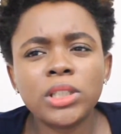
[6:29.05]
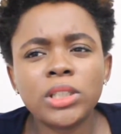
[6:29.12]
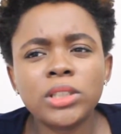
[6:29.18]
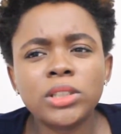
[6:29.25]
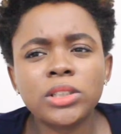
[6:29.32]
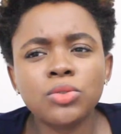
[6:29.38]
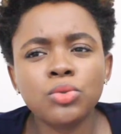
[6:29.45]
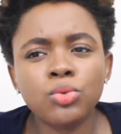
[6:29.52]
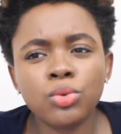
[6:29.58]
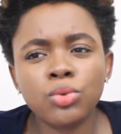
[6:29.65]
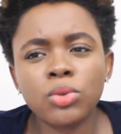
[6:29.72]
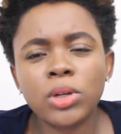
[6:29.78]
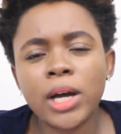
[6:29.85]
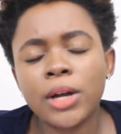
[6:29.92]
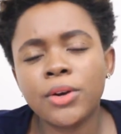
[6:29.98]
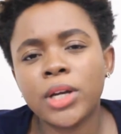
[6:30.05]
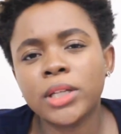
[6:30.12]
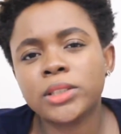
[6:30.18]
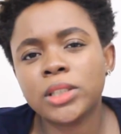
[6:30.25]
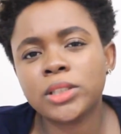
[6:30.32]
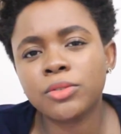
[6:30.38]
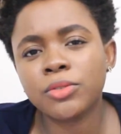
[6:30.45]
this Google
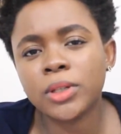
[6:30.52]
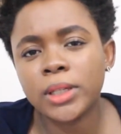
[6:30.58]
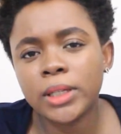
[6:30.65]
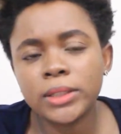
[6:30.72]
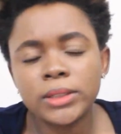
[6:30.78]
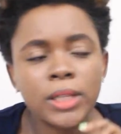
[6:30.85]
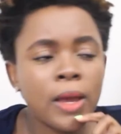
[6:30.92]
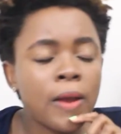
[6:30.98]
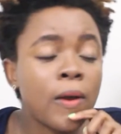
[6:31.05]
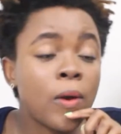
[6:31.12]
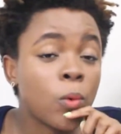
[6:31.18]
Career Certificate